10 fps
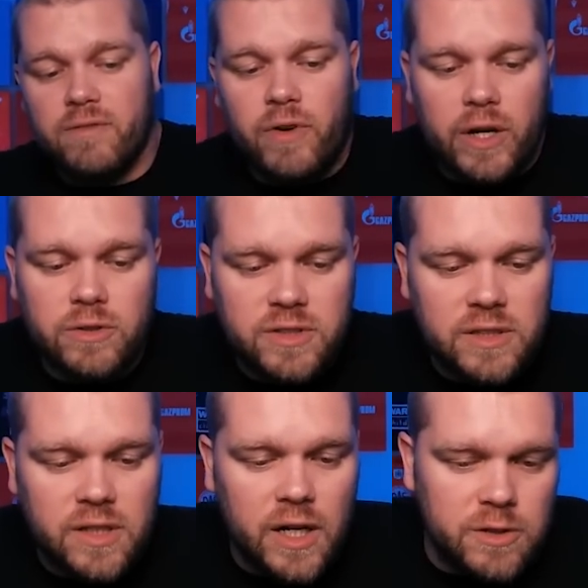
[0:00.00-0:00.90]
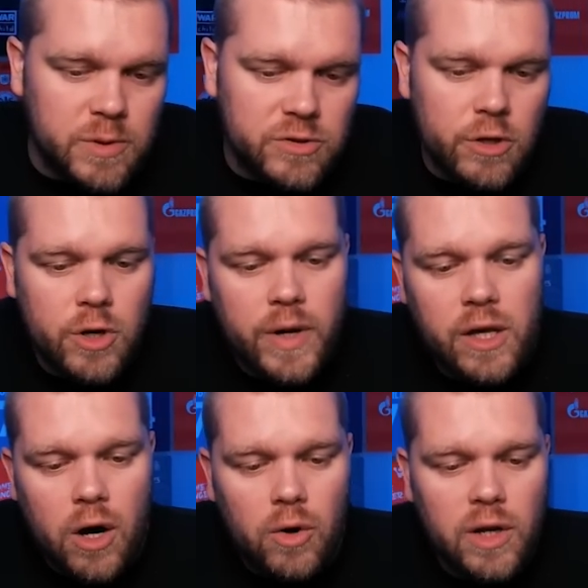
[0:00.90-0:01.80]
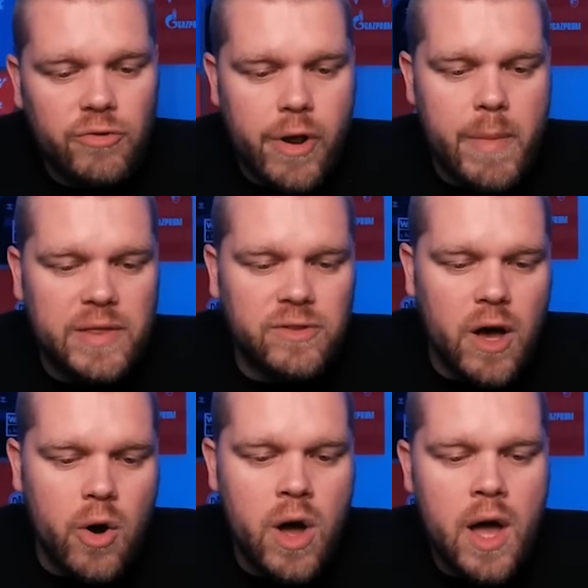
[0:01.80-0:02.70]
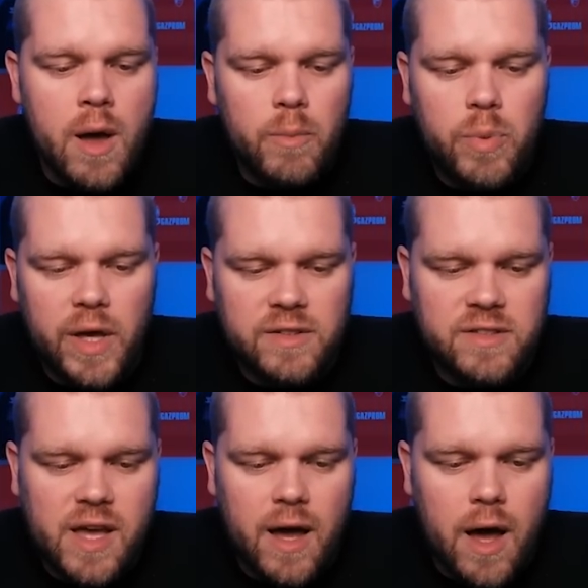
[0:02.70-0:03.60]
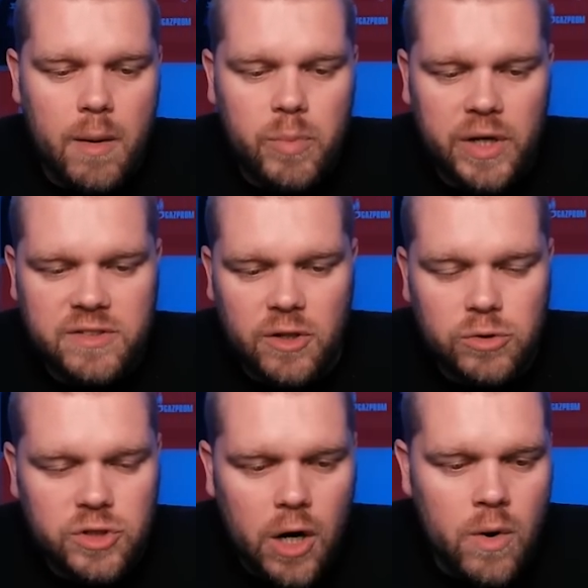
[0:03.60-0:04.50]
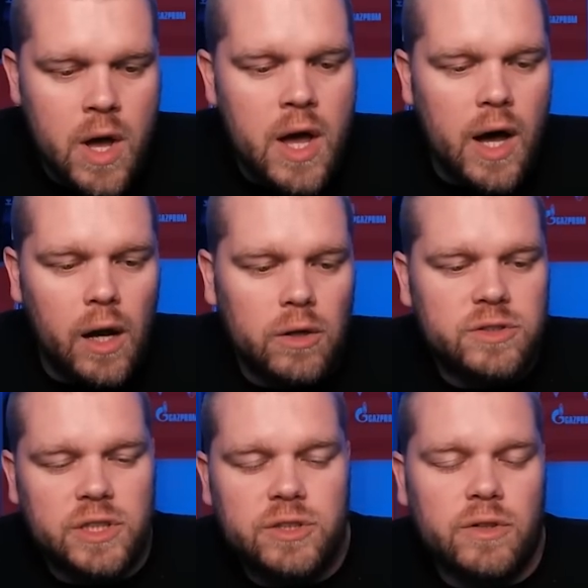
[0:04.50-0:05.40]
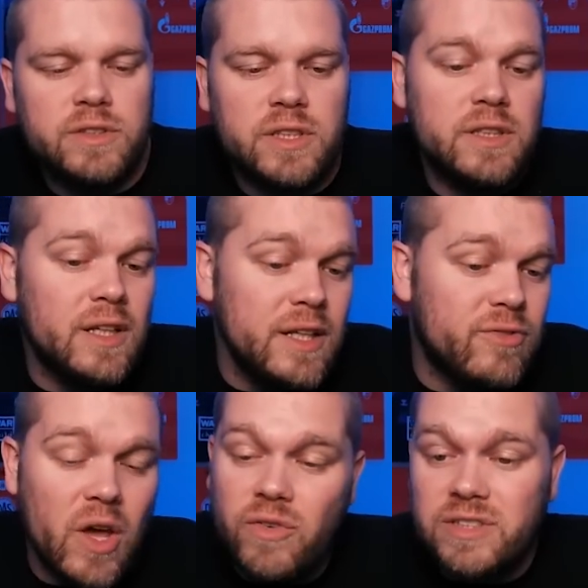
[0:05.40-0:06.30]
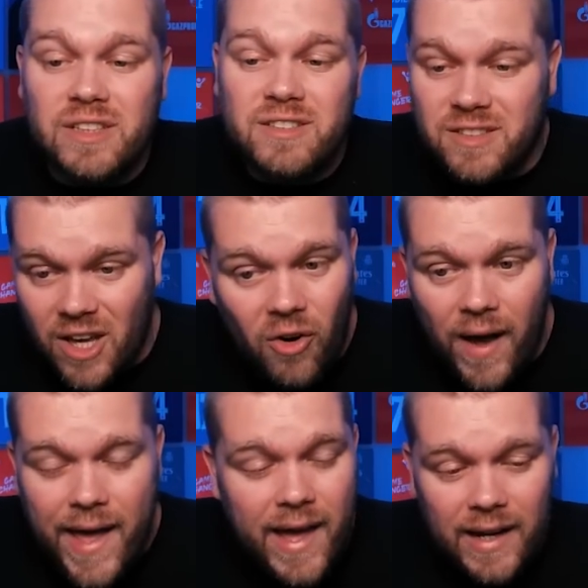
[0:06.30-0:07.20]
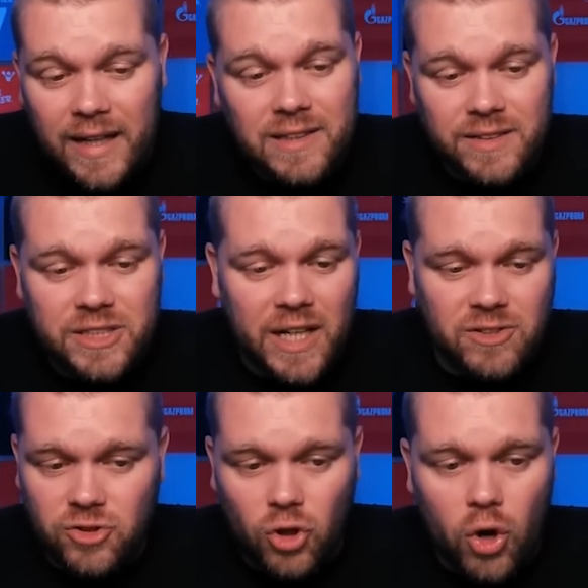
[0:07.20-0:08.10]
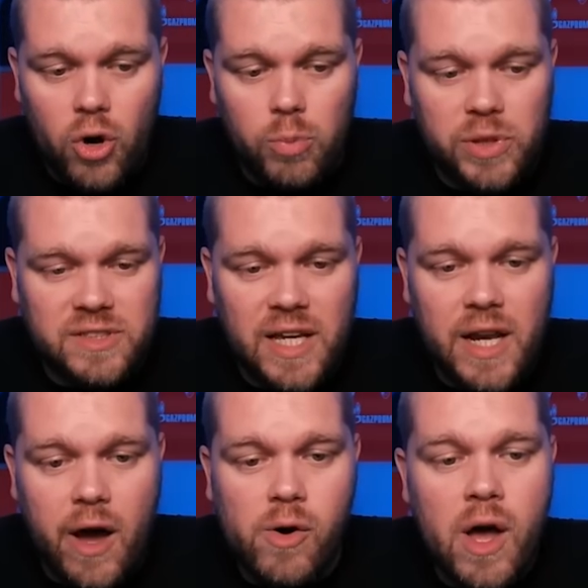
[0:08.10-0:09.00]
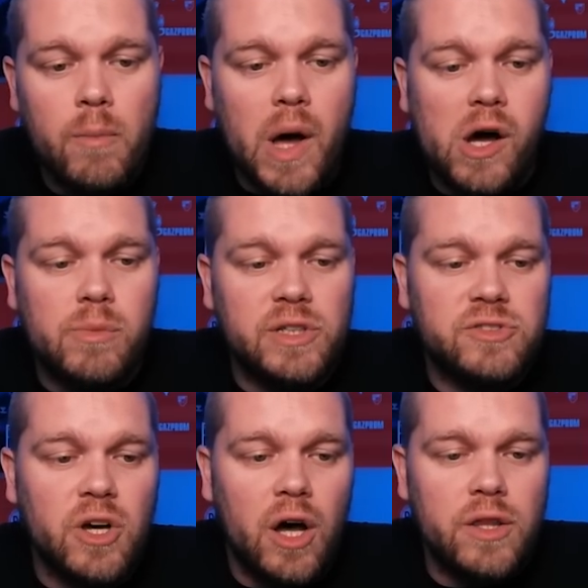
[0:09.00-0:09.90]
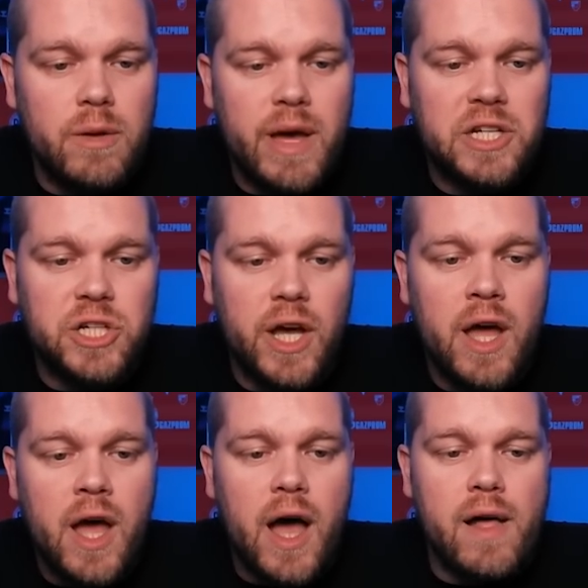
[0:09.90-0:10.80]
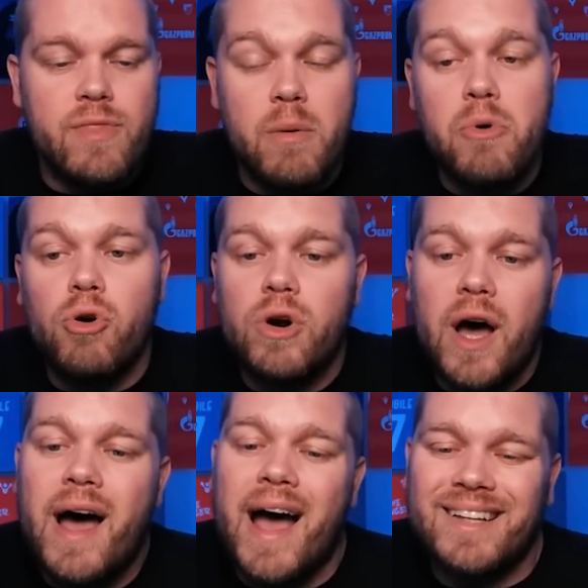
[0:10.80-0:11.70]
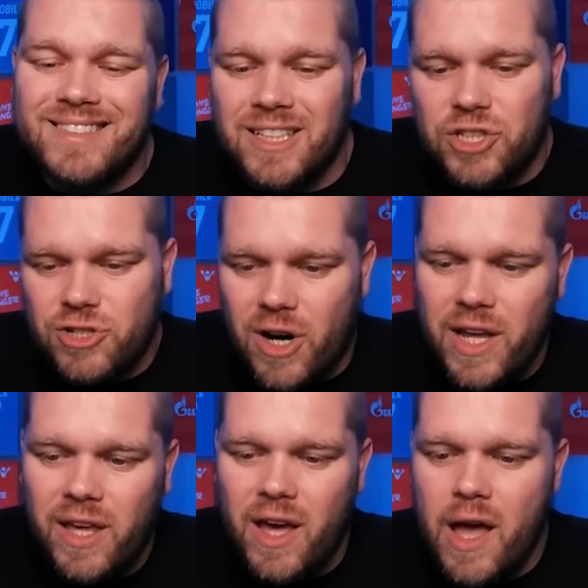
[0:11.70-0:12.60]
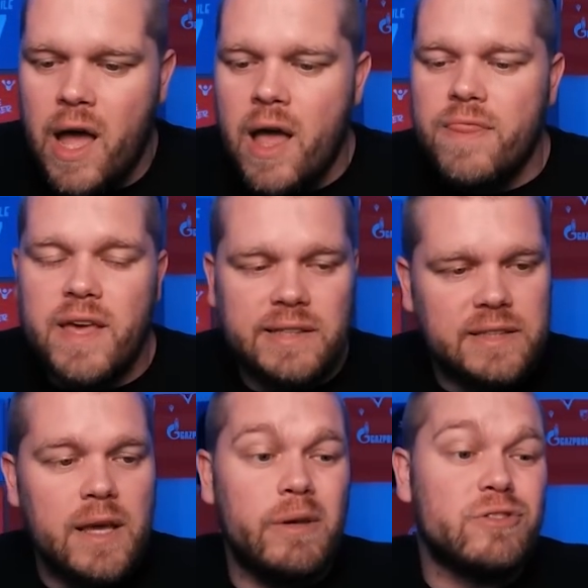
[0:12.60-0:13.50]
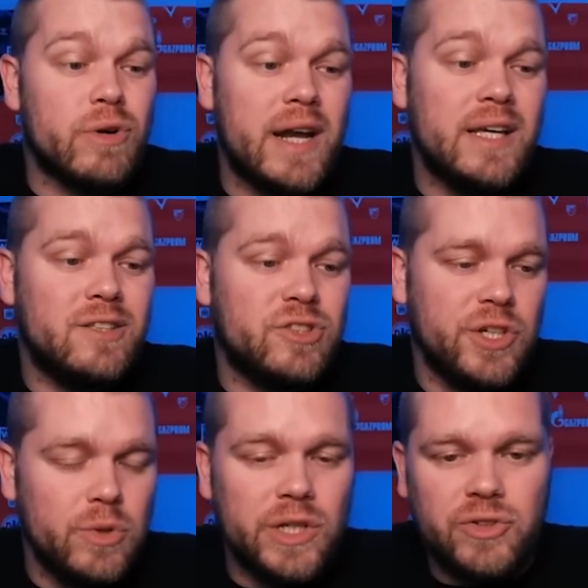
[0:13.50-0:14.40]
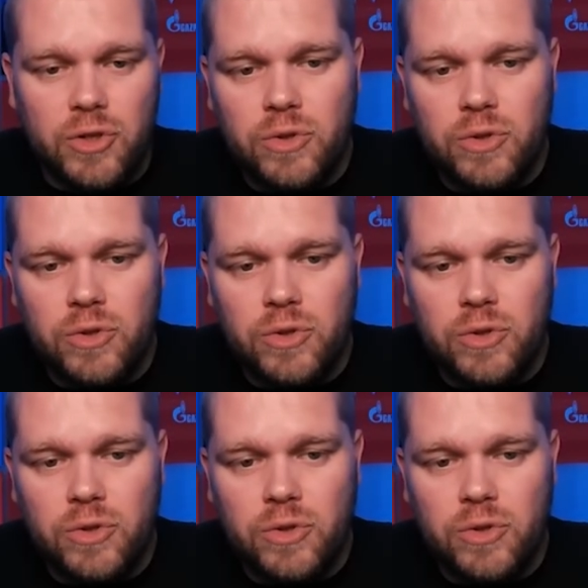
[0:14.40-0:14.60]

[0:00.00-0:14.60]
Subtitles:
final season, guys. Bazunu in goal, Livramento, Pixoto alongside Dorrington. Leif Davis is still here, ladies and gents. Doyle, Patino, Palmer, Scott, Nemecha, and Nomura as the striker. This team is ready to do